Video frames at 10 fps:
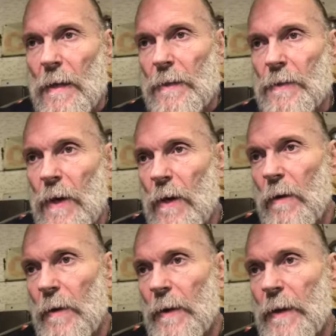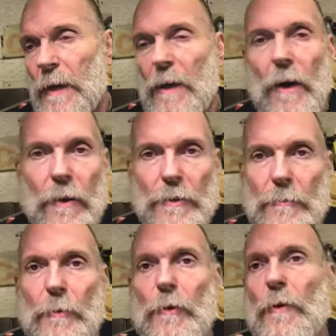So get cars
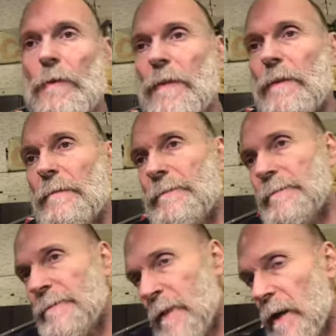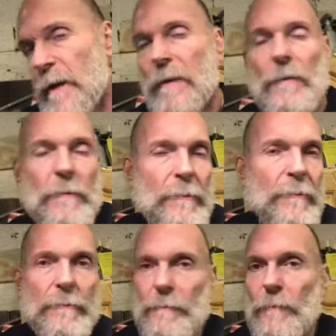moved and
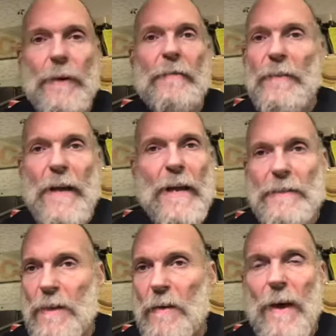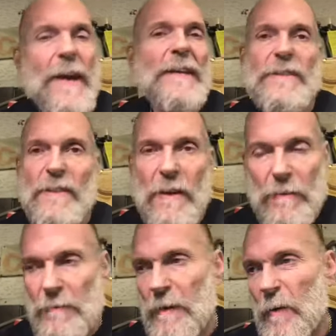what a fiasco! I hate snow.
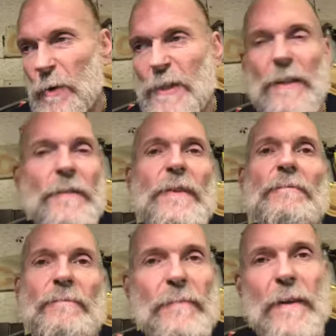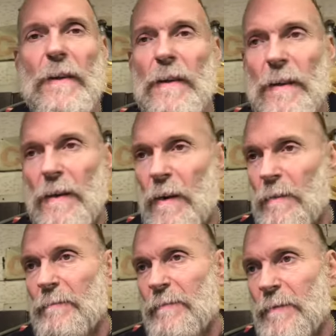I wish I lived in, you
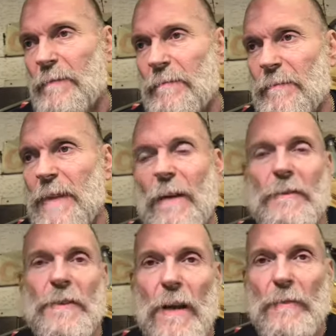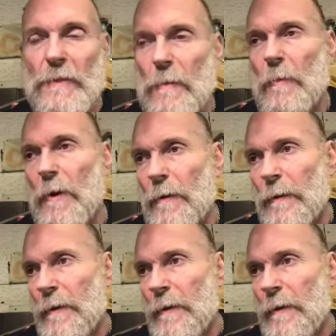know, down south somewhere.